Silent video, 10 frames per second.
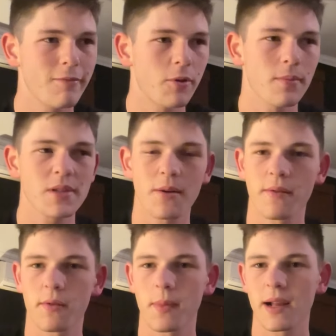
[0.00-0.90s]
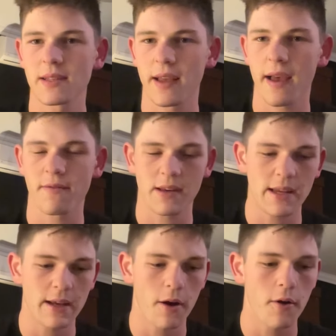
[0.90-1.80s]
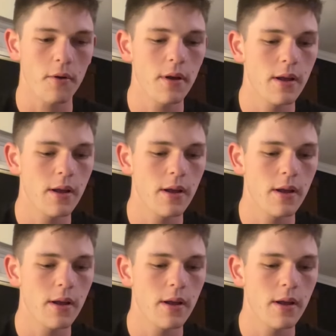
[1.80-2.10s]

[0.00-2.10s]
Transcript: you, some of you might say I have an ego,